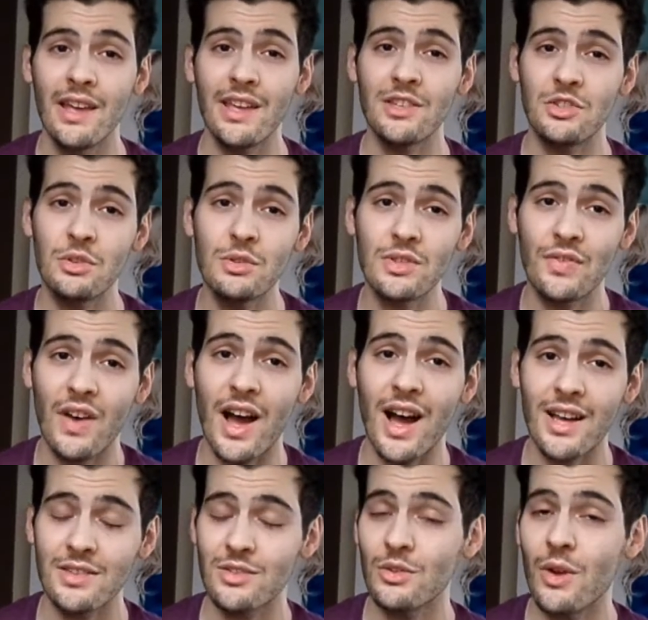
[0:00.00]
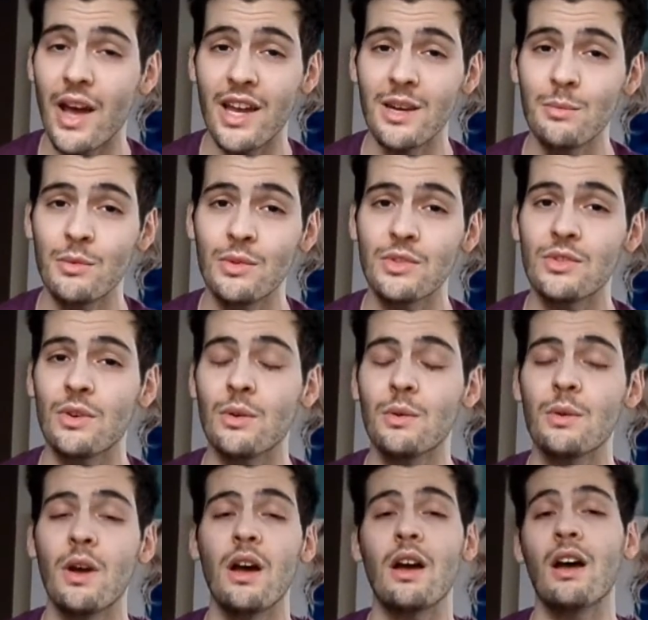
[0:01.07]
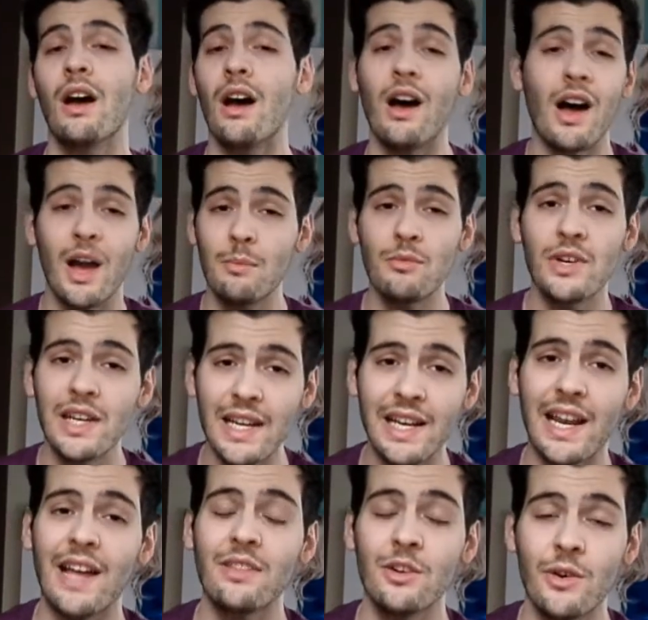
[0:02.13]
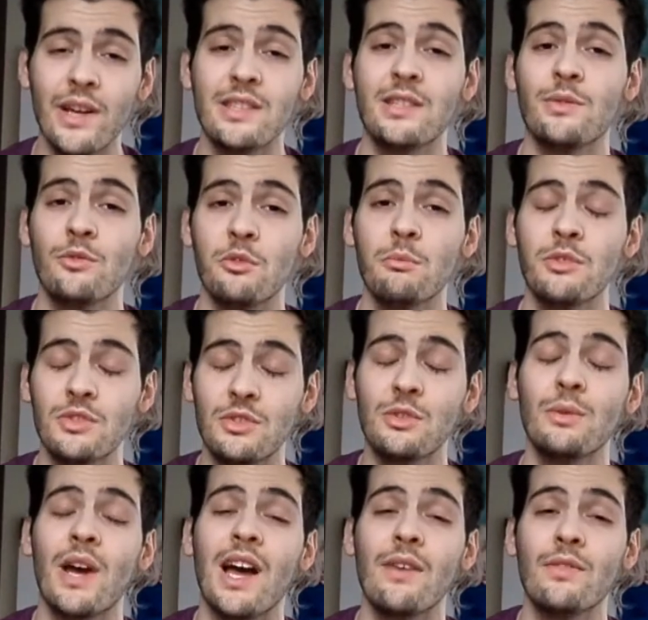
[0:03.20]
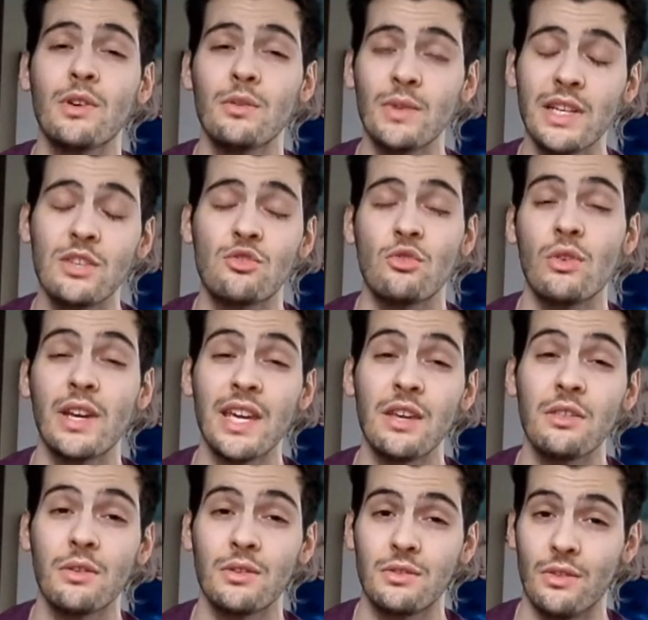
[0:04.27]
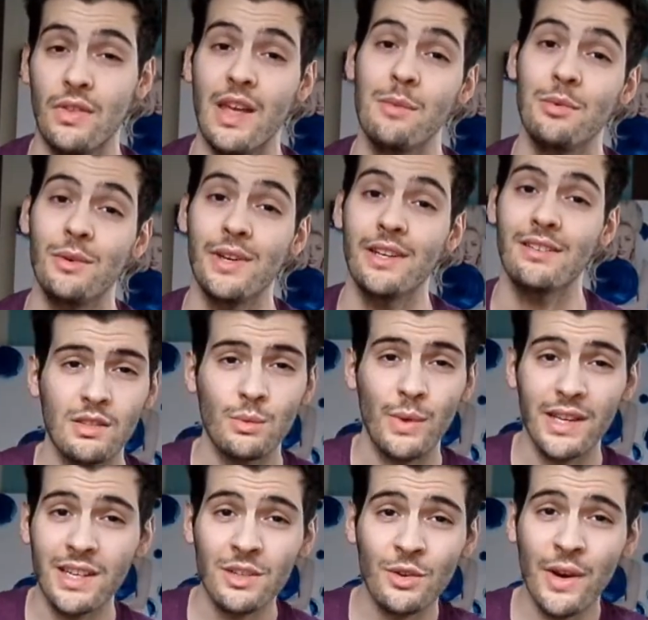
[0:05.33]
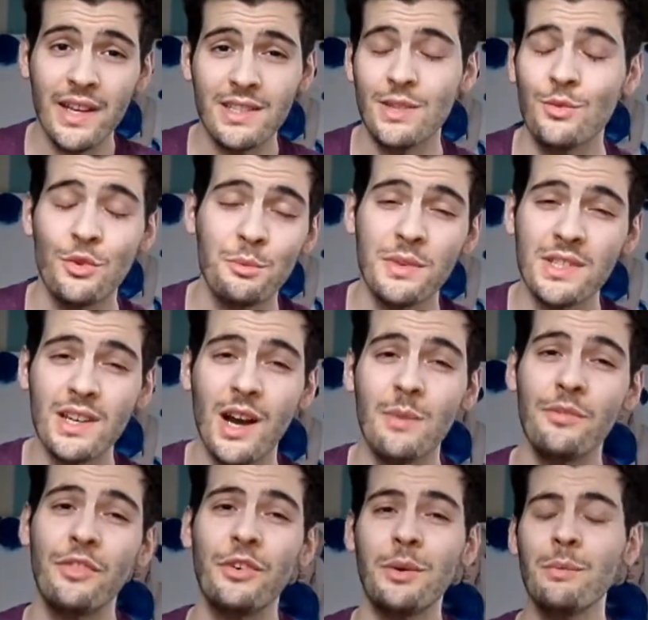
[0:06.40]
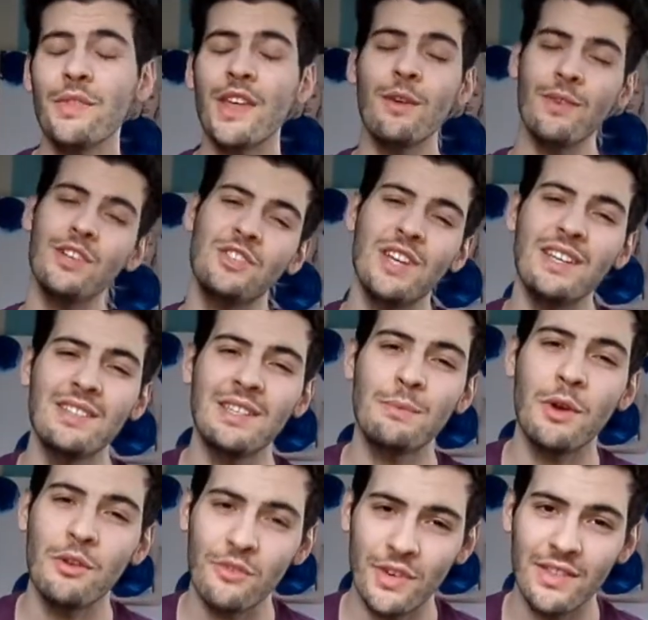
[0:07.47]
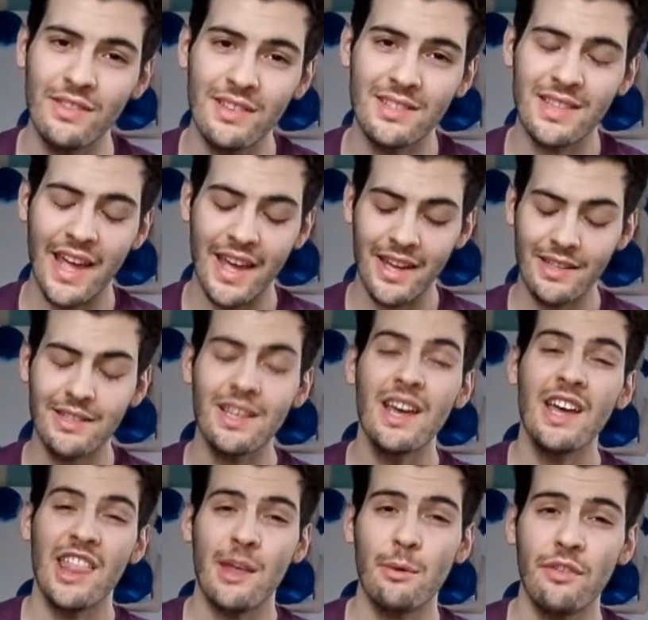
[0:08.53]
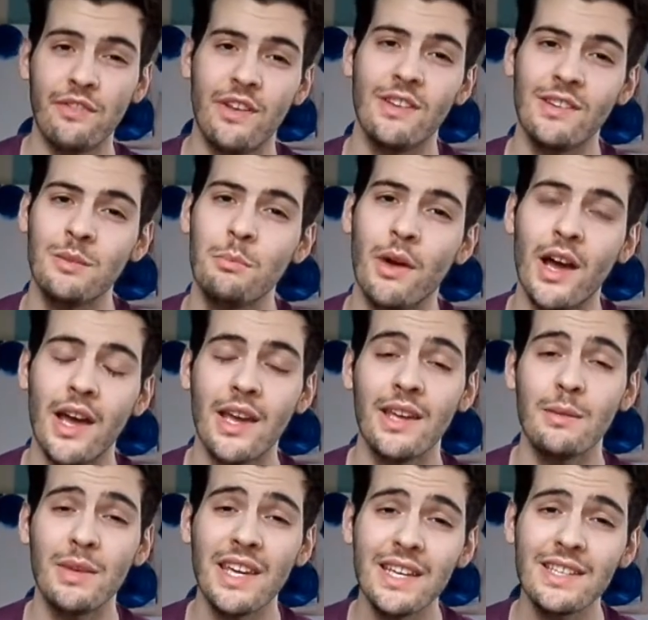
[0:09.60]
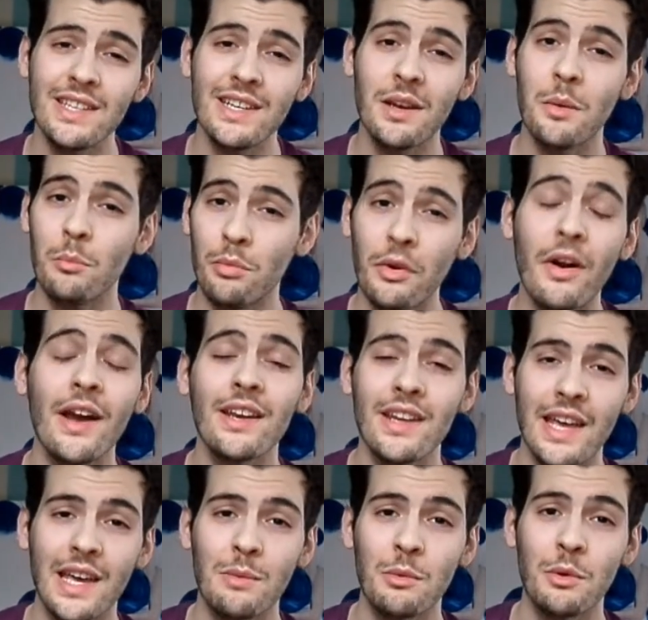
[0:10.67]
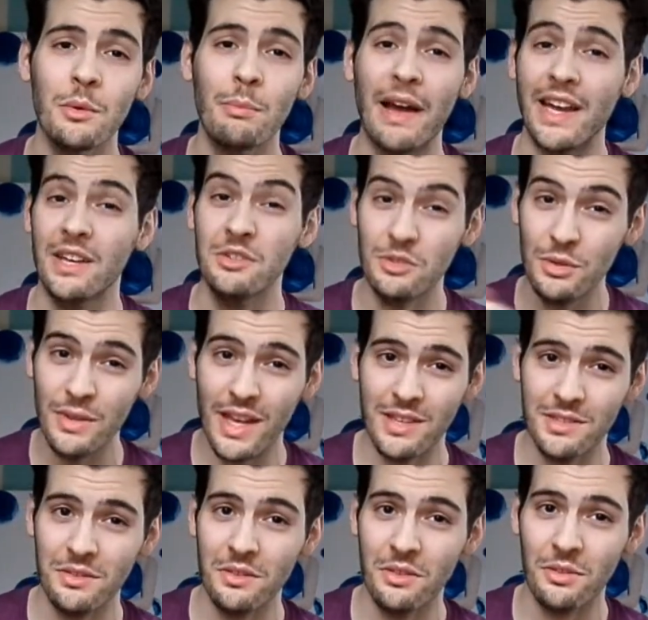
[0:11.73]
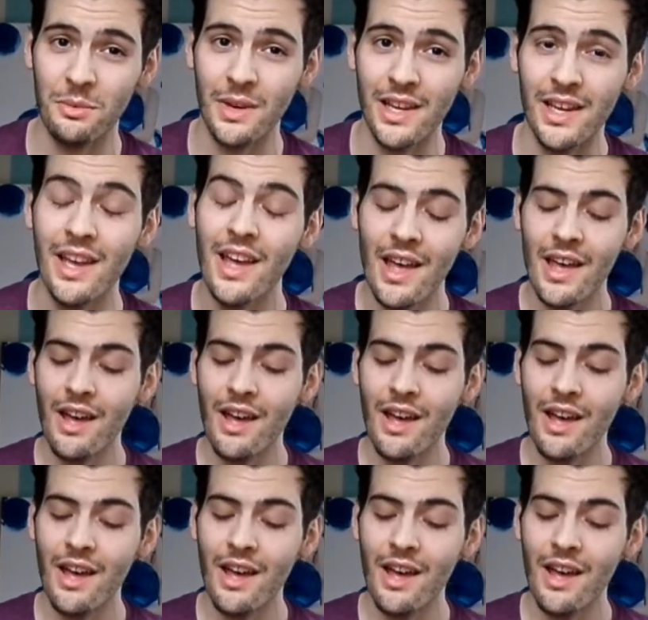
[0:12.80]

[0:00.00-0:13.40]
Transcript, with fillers: It's used for us, not animals, so I'm really glad that Crazy Rumors do have a really strong ethos on that point. So where did Crazy Rumors come from? They originated over in the States. They were founded by Edie and Brian Himmel back in 2003.